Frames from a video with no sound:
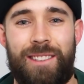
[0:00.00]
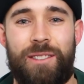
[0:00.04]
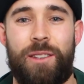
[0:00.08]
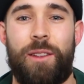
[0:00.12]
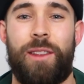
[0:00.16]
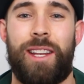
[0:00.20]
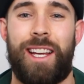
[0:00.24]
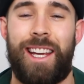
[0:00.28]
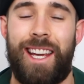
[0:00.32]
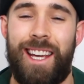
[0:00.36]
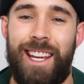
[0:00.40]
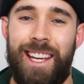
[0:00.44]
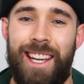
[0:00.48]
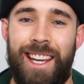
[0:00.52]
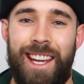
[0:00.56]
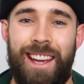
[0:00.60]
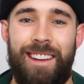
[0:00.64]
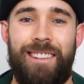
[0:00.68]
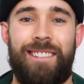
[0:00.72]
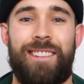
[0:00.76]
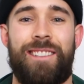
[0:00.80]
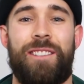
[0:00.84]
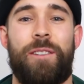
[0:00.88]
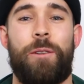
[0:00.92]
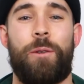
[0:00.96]
So the key
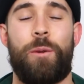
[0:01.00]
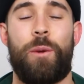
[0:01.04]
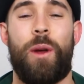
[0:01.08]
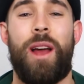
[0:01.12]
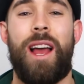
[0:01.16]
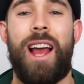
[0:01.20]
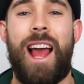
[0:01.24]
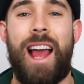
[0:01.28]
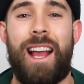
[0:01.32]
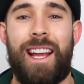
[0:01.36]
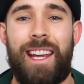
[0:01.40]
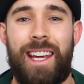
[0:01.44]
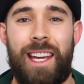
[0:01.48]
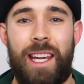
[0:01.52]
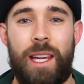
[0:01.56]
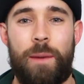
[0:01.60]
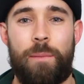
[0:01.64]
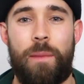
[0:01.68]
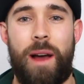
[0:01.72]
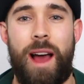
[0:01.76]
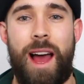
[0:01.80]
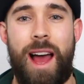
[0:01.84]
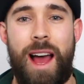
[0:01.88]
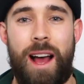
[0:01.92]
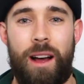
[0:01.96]
here is to
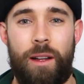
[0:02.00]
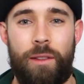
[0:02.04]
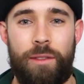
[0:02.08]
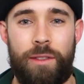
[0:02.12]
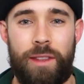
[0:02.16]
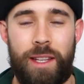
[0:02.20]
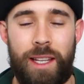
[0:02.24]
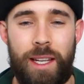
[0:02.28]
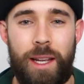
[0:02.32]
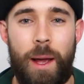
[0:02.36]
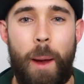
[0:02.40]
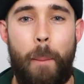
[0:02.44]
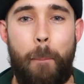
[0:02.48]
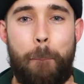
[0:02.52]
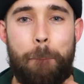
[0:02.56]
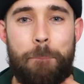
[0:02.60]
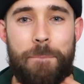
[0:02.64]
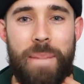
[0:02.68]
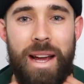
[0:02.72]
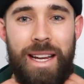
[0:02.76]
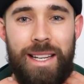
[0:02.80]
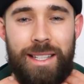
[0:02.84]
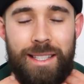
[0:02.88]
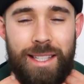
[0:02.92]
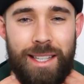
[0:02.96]
keep a healthy
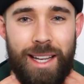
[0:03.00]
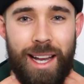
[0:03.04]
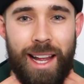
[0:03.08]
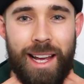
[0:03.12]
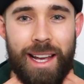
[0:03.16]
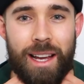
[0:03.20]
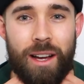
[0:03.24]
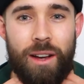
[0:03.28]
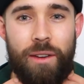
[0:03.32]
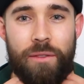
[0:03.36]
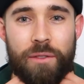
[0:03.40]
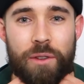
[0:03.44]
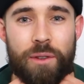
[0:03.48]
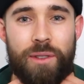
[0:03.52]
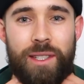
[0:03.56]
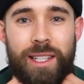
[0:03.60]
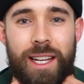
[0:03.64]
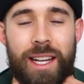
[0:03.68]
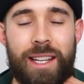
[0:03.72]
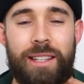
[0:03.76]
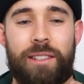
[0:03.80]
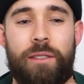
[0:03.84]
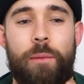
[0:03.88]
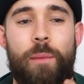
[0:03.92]
base layer of your skin.